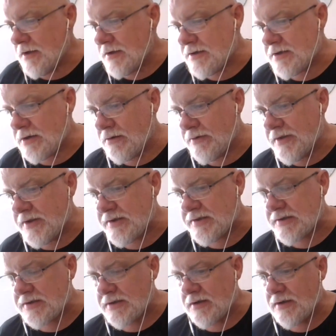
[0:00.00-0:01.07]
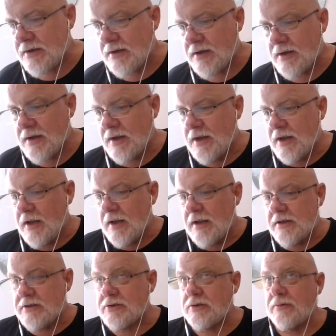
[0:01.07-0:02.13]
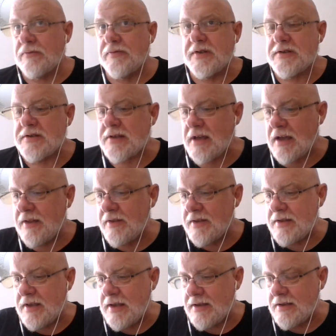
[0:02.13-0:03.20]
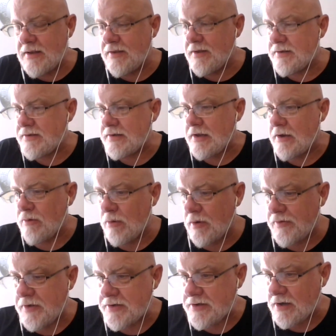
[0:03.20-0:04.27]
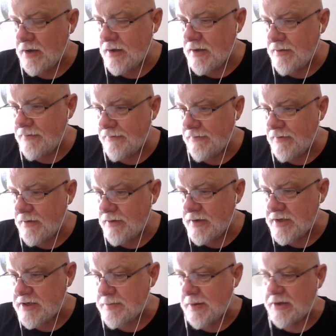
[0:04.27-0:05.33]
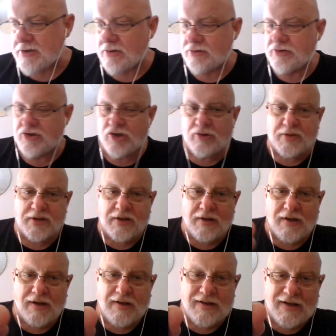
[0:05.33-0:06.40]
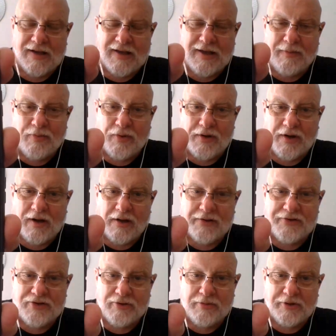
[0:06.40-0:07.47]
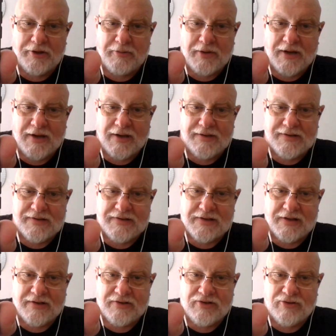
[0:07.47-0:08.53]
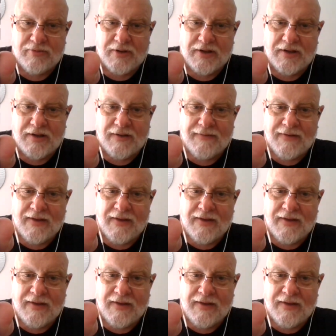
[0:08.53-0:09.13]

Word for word: So this guy who wrote this special Jubilee, I keep wanting to call it Jubilee, but I guess it's not a Jubilee,